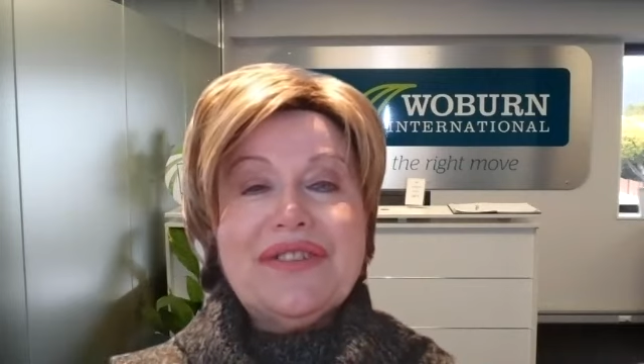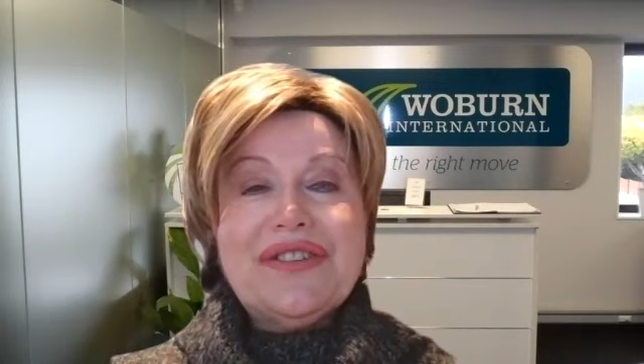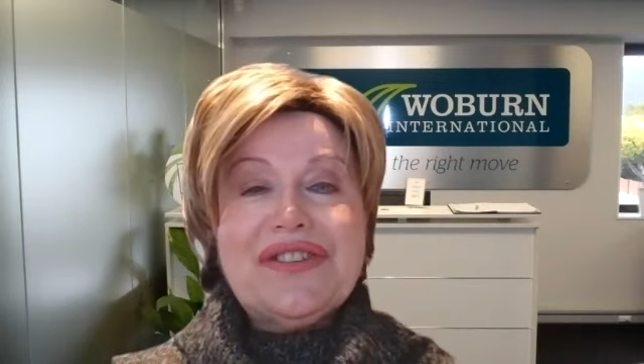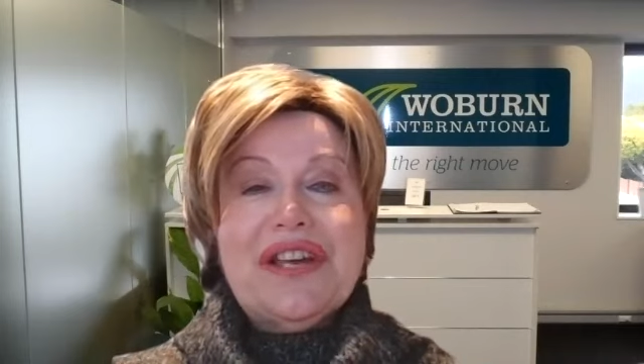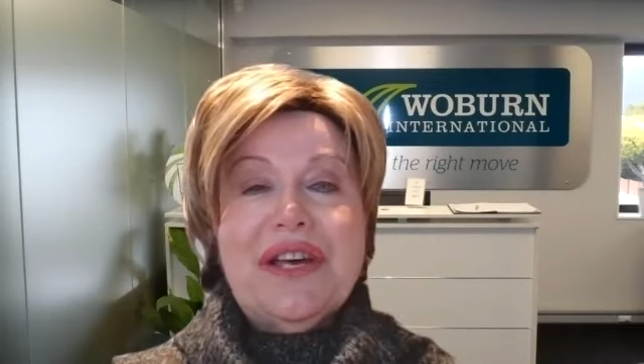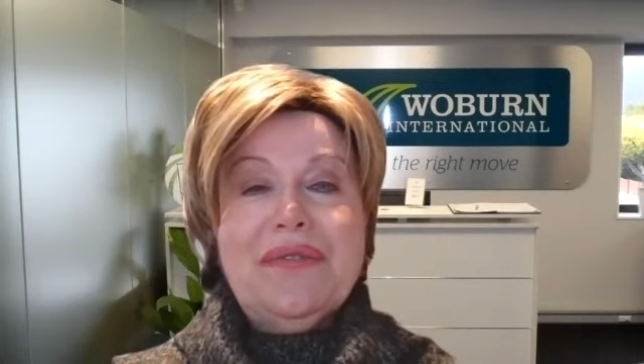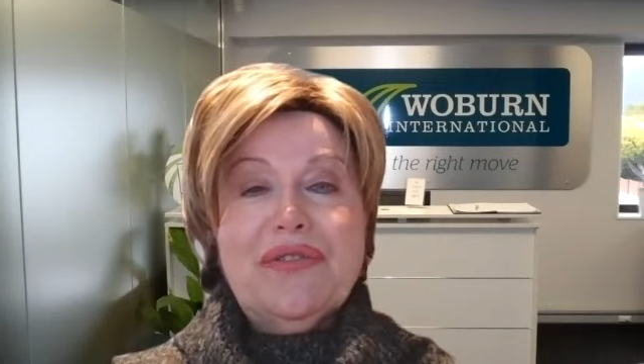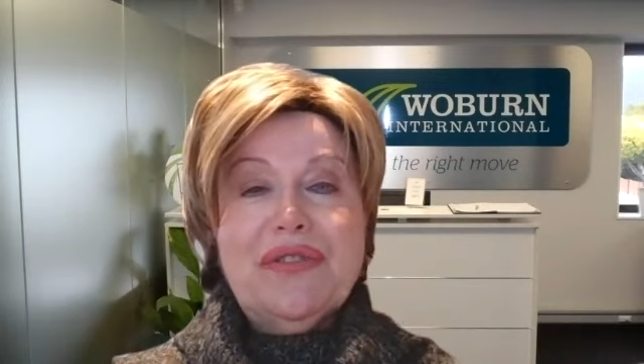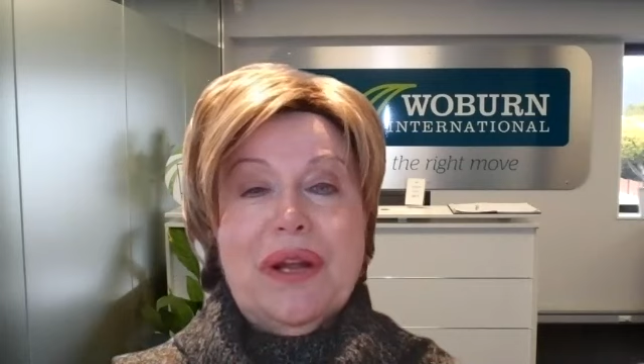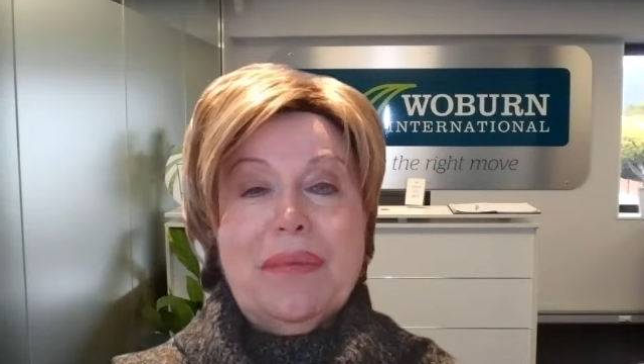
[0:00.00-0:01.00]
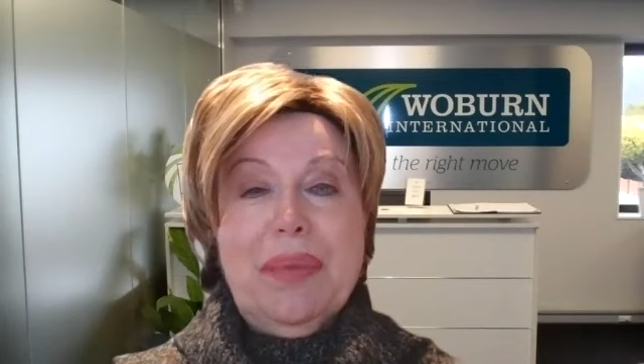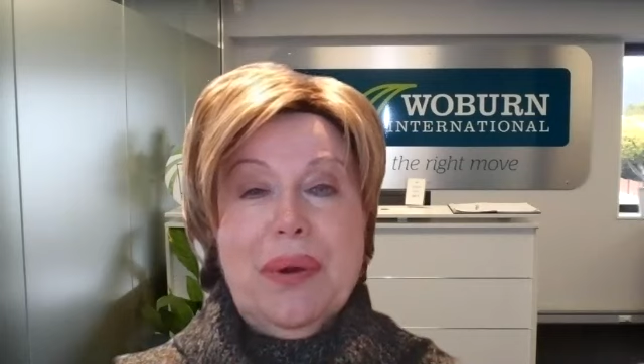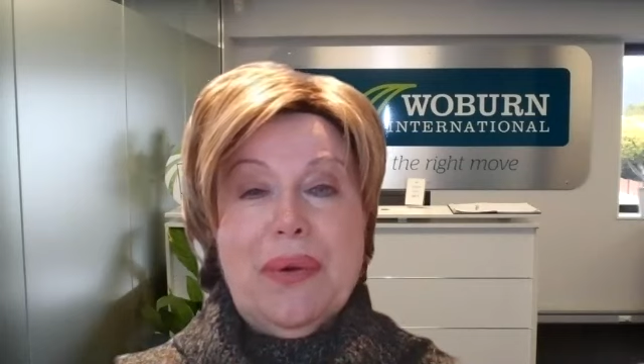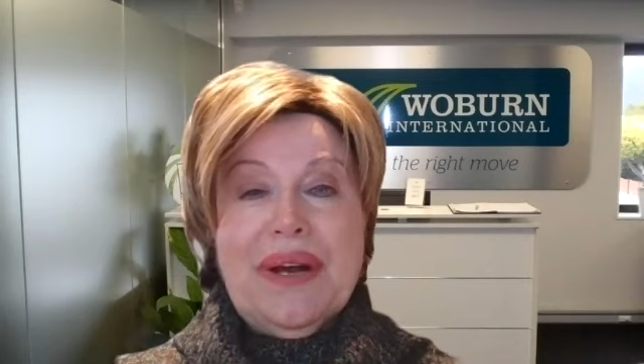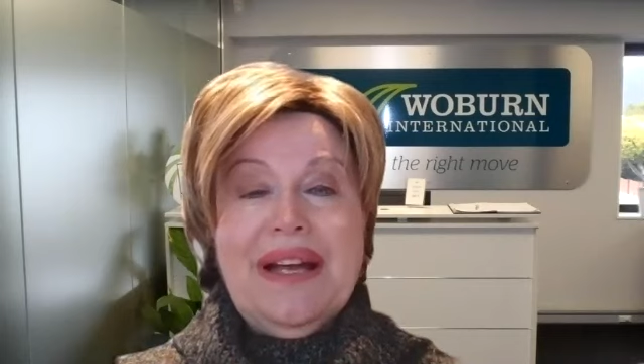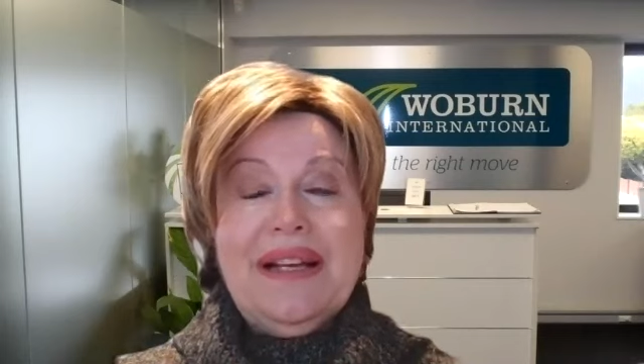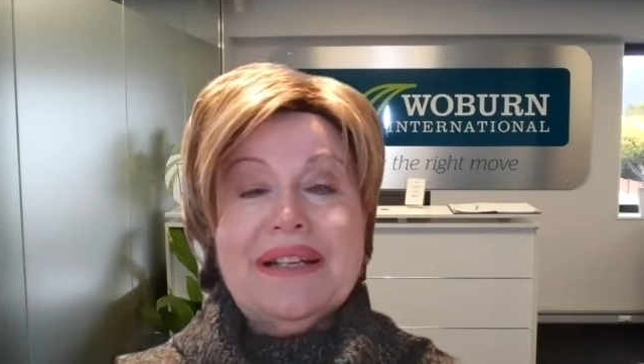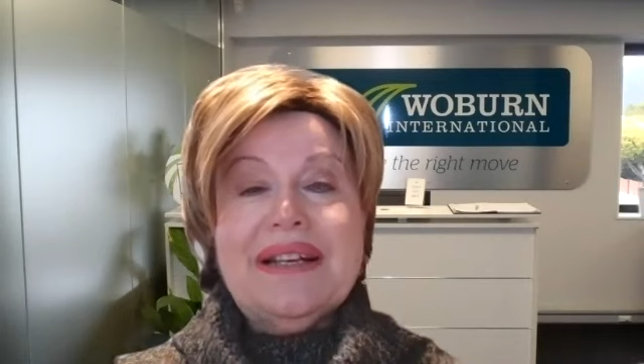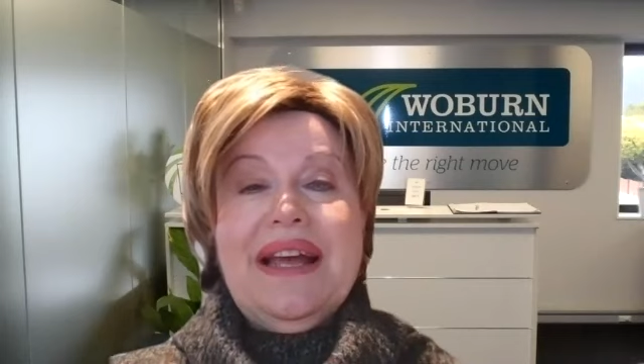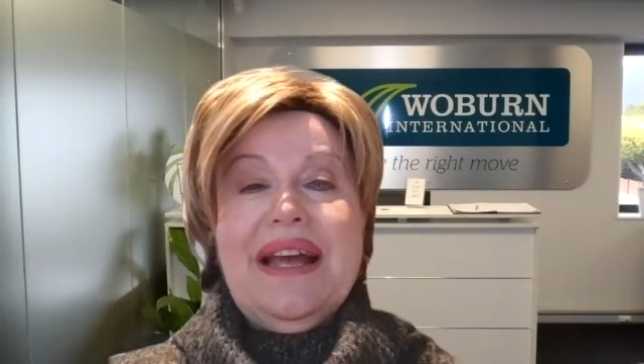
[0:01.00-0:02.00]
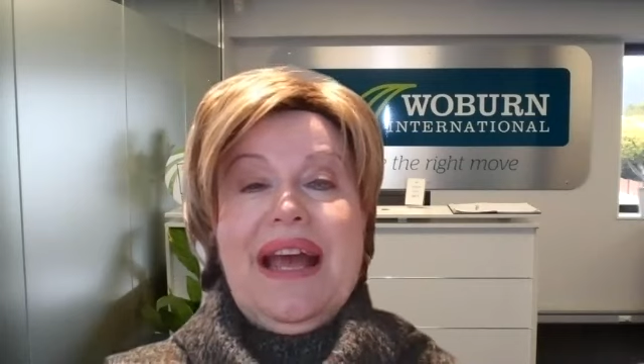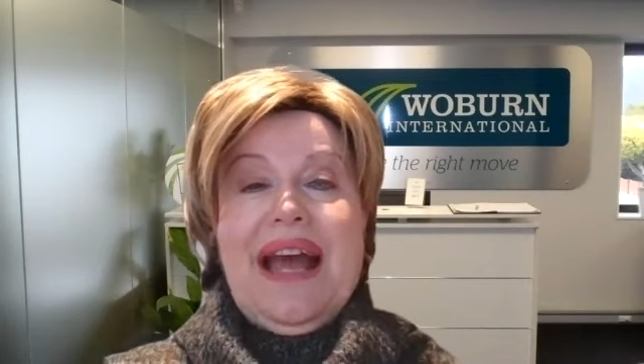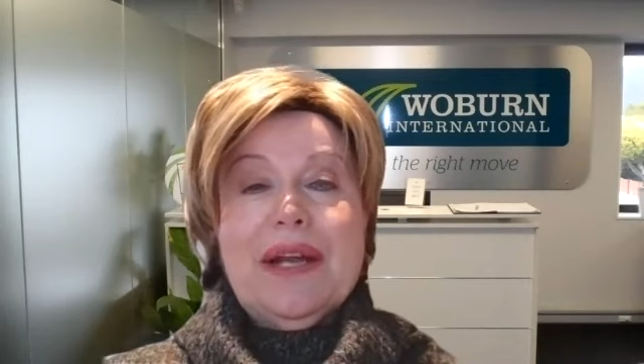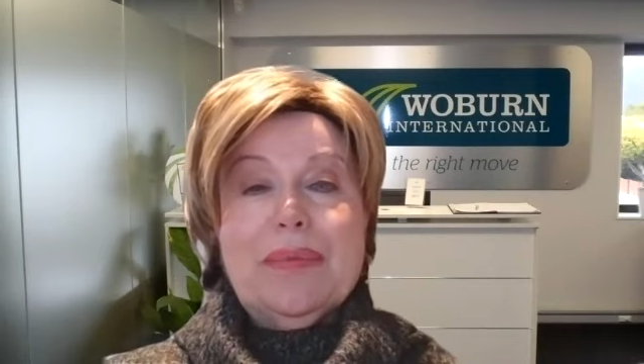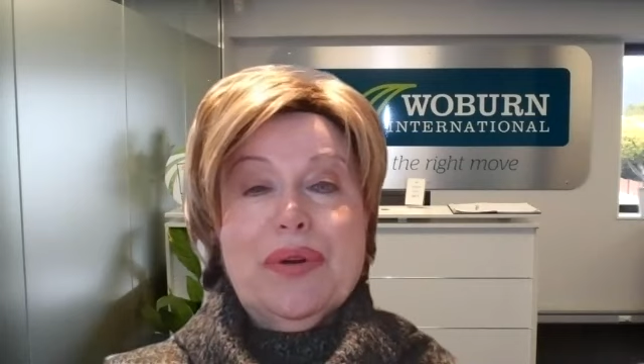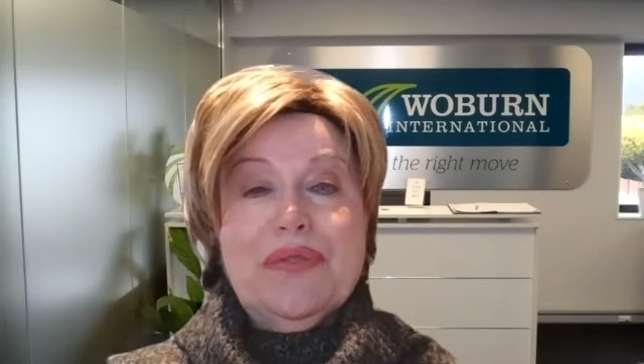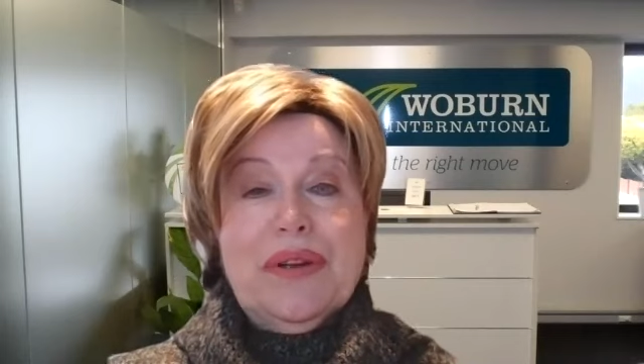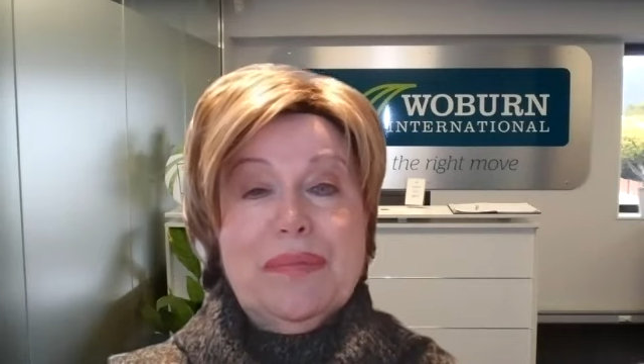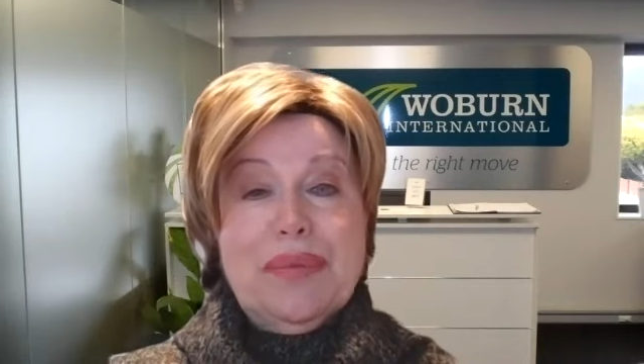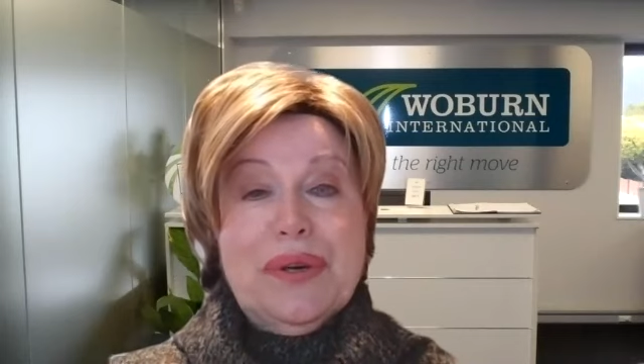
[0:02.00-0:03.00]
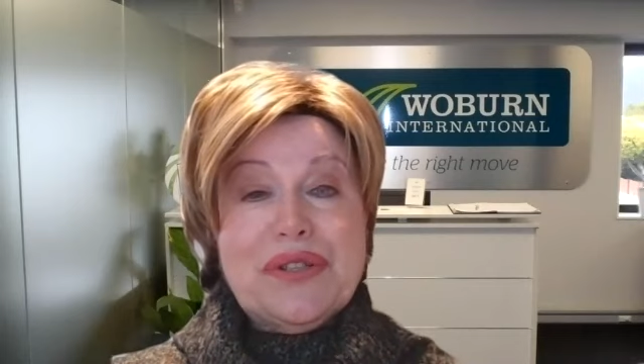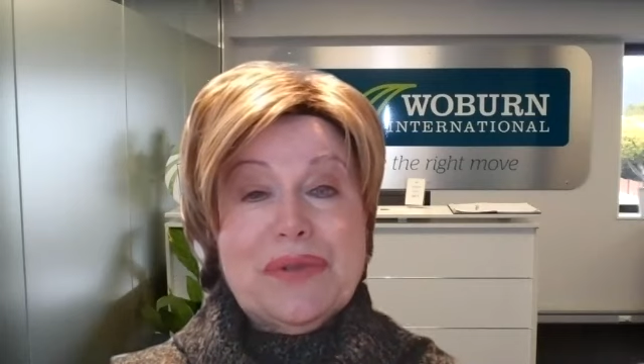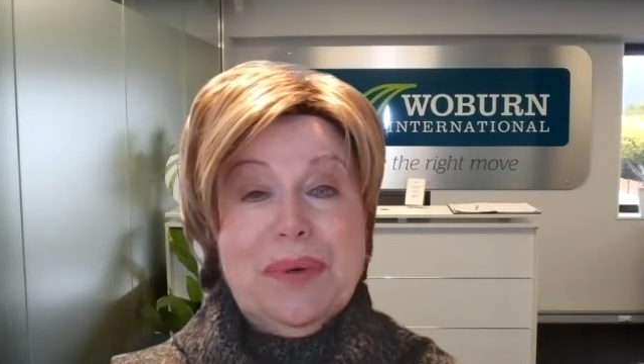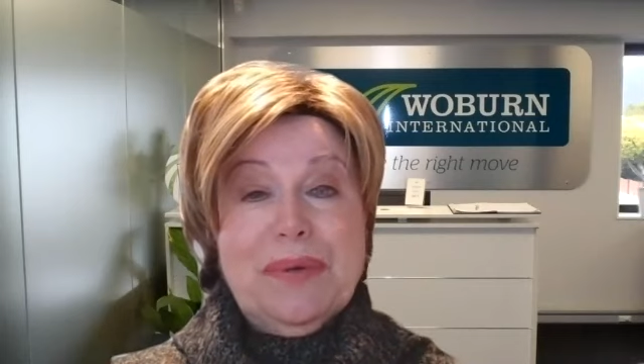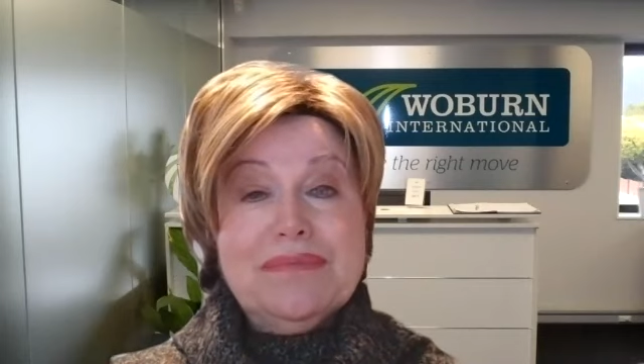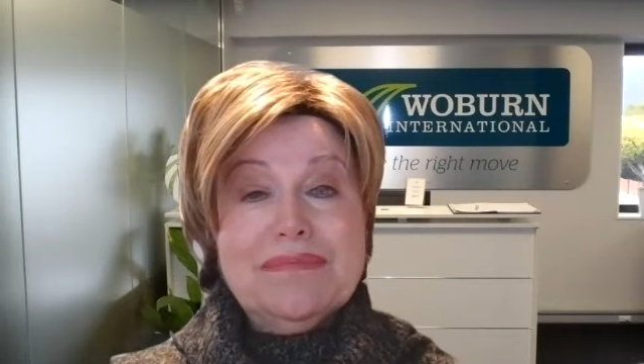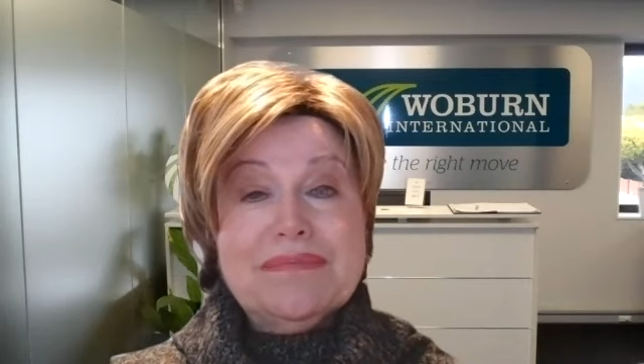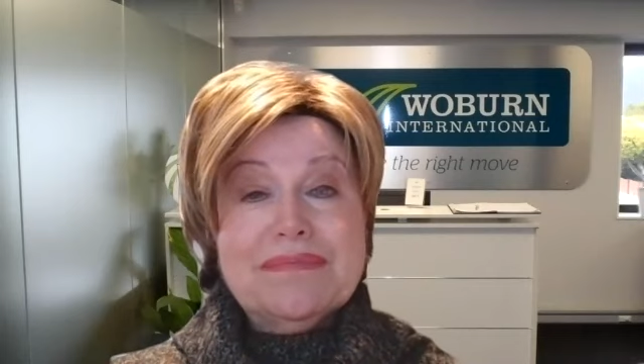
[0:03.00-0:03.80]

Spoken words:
received for an employer an approval in principle,